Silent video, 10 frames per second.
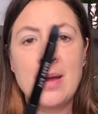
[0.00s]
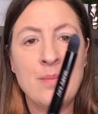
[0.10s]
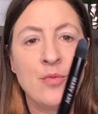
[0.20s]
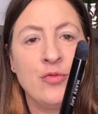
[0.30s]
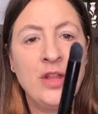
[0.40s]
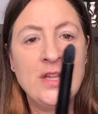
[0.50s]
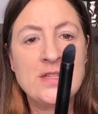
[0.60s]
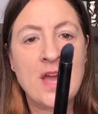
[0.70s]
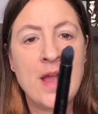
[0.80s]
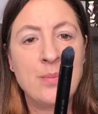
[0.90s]
really
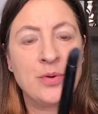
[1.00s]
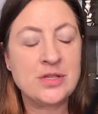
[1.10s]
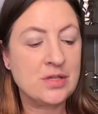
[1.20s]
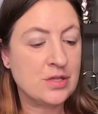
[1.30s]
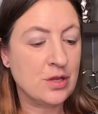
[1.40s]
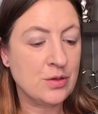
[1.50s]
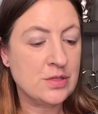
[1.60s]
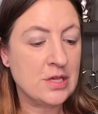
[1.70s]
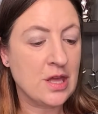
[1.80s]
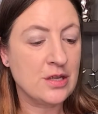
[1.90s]
tight bristles close
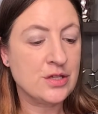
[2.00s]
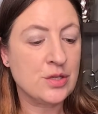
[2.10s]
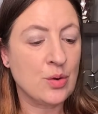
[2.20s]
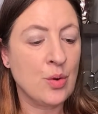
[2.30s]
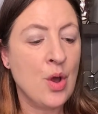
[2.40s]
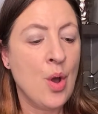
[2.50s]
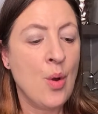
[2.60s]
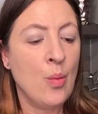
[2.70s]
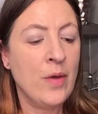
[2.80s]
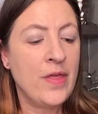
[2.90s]
together. So
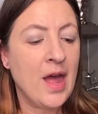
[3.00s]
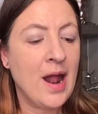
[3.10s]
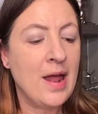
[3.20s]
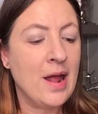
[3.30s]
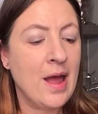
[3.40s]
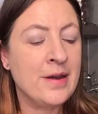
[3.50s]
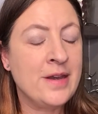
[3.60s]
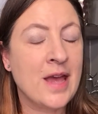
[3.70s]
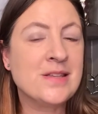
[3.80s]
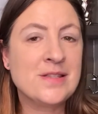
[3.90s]
what that
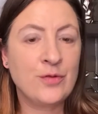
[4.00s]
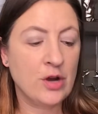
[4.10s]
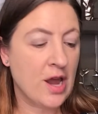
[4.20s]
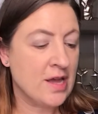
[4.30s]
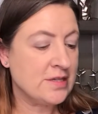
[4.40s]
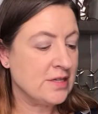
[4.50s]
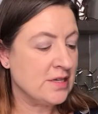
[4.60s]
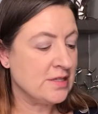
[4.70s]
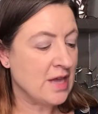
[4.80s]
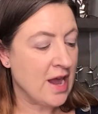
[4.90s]
does for us
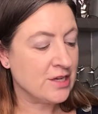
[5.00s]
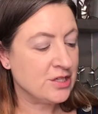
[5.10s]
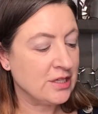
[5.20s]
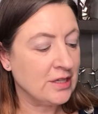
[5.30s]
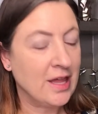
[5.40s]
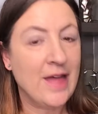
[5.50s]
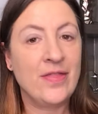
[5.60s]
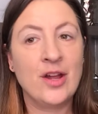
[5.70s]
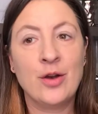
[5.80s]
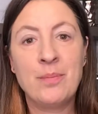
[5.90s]
is actually let
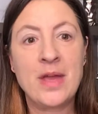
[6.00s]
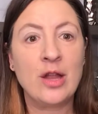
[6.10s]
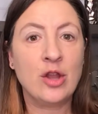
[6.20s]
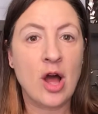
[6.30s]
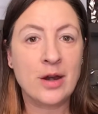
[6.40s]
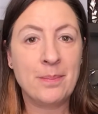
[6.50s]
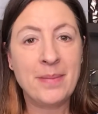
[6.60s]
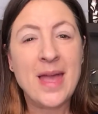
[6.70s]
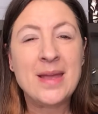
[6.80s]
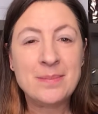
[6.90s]
there be a lot of
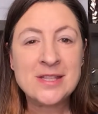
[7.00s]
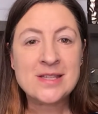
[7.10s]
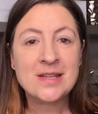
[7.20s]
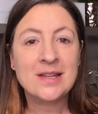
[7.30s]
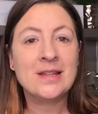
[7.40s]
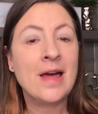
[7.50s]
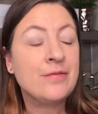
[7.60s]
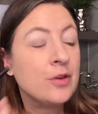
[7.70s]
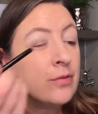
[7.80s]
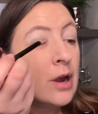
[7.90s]
pigment
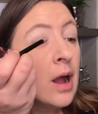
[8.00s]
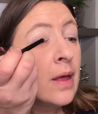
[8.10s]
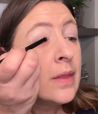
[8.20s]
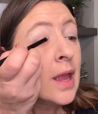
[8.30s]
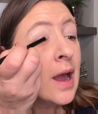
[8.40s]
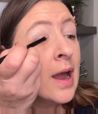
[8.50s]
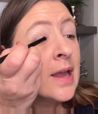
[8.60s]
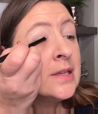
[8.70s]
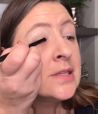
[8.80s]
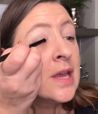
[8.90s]
left over on the
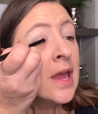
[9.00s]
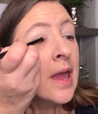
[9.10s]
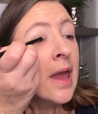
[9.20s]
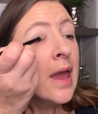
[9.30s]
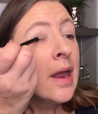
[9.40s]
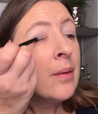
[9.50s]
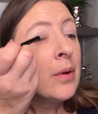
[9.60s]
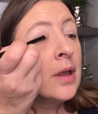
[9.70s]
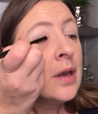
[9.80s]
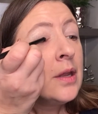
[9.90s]
eyes. And we're
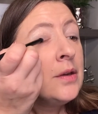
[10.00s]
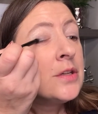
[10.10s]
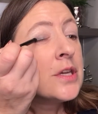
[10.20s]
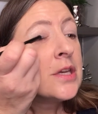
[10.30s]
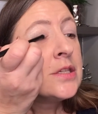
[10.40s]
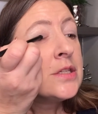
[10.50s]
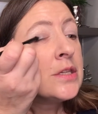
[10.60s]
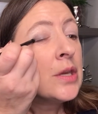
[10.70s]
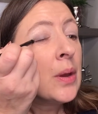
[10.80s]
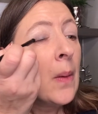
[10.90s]
going to just
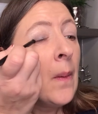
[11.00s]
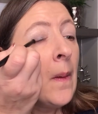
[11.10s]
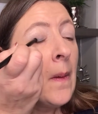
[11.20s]
do